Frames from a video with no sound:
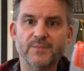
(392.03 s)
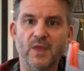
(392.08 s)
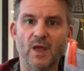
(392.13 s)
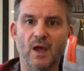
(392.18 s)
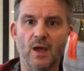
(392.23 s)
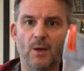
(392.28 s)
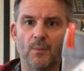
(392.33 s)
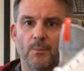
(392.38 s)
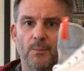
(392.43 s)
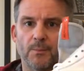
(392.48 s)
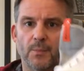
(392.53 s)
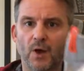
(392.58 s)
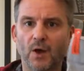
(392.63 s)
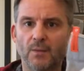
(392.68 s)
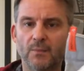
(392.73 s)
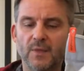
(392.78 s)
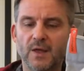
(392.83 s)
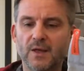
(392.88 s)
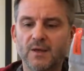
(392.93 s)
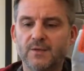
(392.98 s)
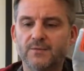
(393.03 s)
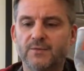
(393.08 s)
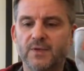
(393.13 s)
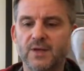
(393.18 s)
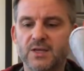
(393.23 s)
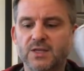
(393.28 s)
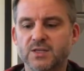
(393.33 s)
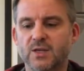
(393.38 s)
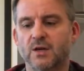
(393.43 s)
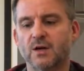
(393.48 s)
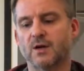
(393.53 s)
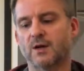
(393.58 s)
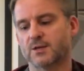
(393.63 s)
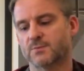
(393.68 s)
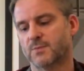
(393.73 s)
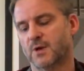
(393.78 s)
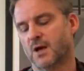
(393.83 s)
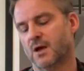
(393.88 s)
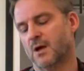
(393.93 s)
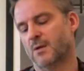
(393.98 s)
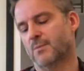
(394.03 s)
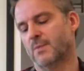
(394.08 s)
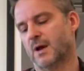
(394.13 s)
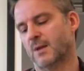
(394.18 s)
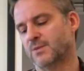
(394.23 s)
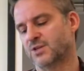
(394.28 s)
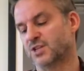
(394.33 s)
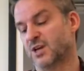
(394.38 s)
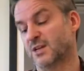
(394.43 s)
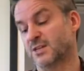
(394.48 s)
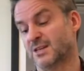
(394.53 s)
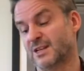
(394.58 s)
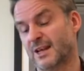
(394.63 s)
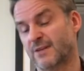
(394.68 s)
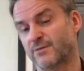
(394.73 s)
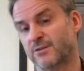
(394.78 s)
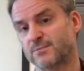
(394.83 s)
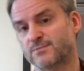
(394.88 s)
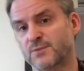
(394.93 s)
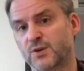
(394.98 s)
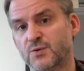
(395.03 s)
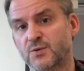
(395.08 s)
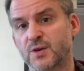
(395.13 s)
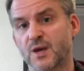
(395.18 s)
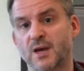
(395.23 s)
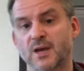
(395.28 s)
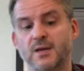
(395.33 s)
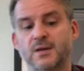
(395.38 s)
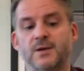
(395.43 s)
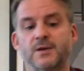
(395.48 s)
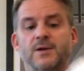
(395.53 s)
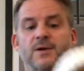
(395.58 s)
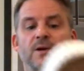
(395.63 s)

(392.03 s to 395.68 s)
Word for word: Um, but these are, um, I'm a size 11 UK.